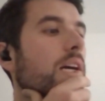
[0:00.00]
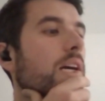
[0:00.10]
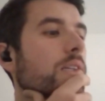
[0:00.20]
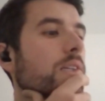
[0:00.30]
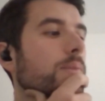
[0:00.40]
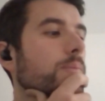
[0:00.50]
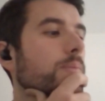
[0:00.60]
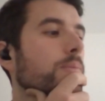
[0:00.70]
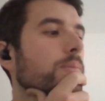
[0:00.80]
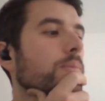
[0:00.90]
I
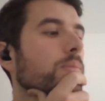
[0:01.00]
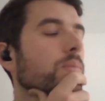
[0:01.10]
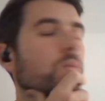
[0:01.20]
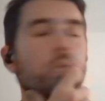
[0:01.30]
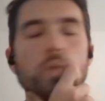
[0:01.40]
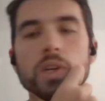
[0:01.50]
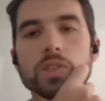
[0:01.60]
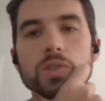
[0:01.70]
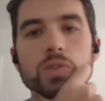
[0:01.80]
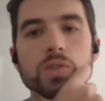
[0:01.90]
we
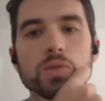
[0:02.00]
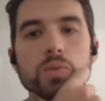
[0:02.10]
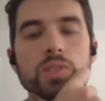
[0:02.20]
also tuned.